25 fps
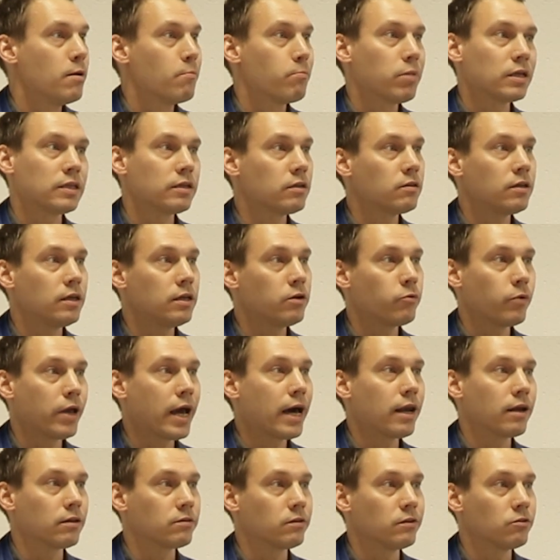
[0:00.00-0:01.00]
But in
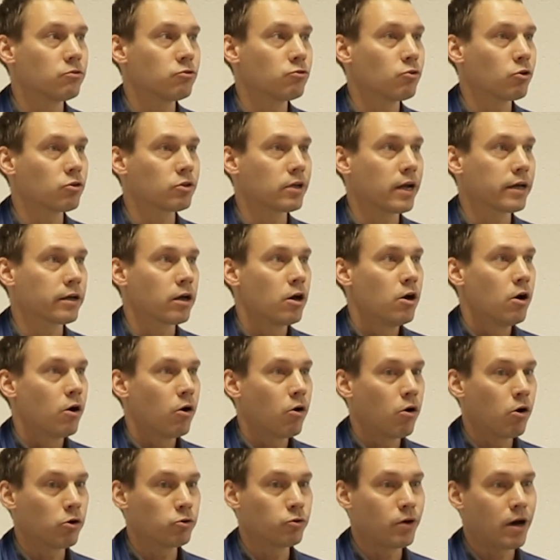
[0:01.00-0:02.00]
reality, it's not like, oh,